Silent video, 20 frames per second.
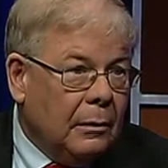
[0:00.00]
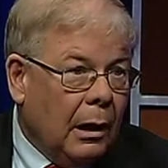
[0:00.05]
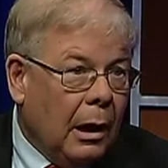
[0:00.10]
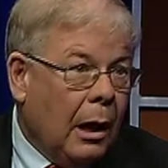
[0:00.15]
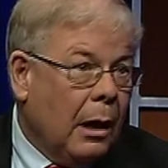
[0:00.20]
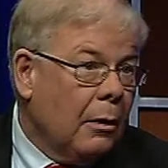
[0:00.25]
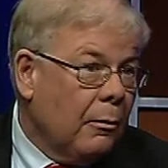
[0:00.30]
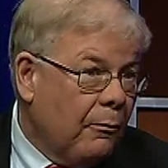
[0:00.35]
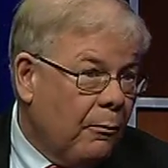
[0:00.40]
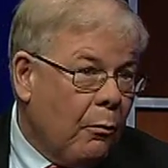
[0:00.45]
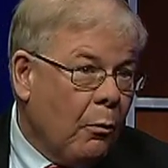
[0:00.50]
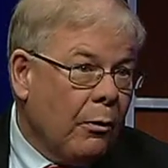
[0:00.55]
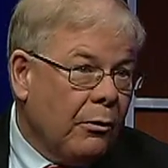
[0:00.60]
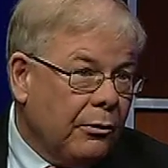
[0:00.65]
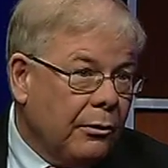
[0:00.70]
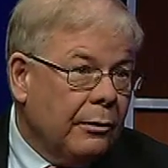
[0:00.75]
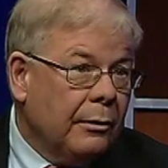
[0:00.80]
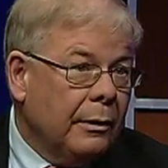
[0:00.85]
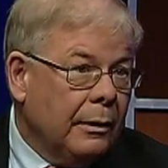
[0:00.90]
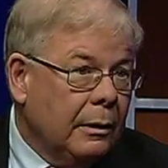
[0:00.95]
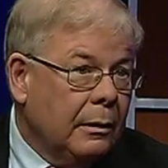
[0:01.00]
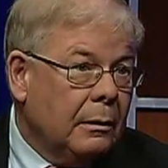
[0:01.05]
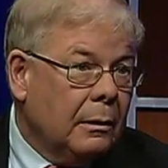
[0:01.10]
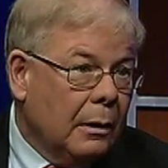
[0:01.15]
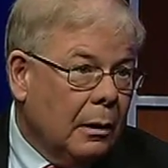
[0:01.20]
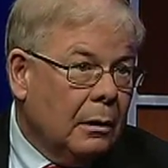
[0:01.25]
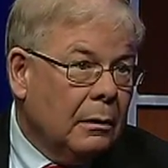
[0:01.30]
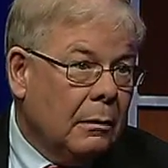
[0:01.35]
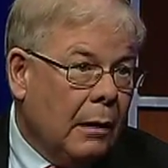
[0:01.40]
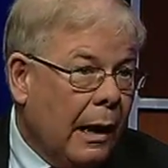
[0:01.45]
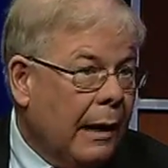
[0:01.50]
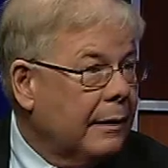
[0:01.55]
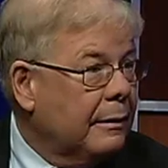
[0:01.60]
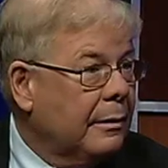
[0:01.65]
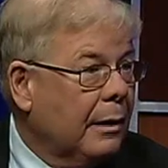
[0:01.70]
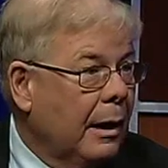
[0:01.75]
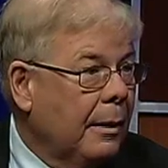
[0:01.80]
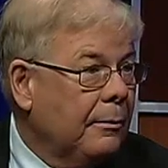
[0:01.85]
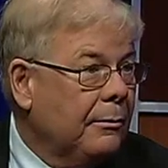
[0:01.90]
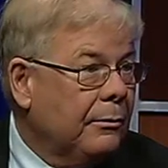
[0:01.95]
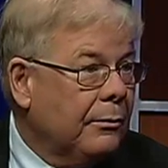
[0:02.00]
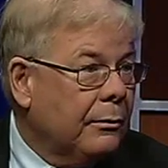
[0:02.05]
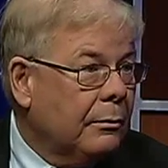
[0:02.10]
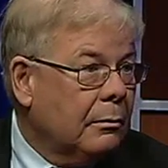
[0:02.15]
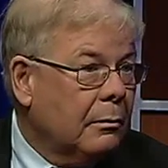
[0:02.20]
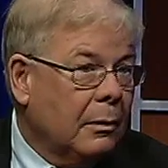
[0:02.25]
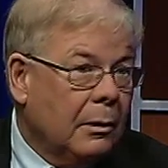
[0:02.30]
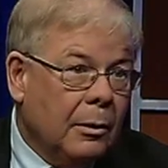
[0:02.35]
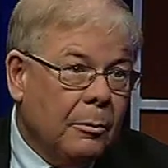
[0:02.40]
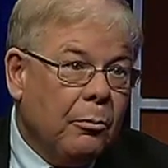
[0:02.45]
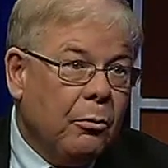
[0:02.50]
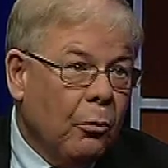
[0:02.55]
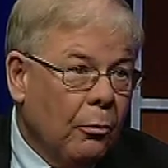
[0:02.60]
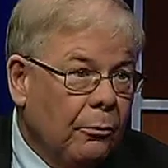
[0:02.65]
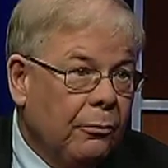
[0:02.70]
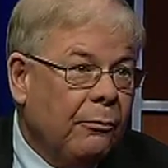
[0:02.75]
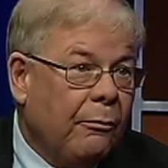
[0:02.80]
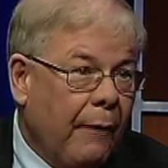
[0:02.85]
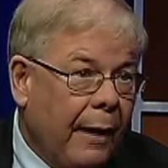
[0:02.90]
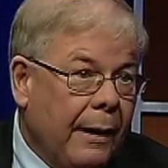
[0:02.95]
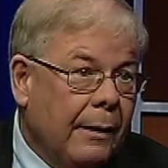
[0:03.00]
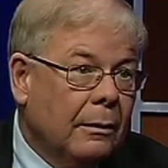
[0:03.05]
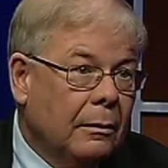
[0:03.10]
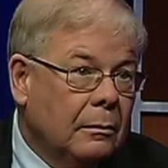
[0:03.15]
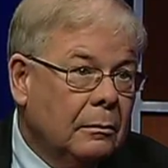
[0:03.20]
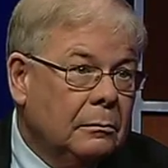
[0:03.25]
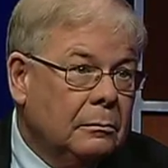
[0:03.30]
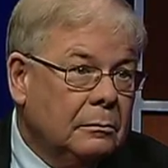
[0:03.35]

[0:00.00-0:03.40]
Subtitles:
And unfortunately, a lot of times it proves fatal.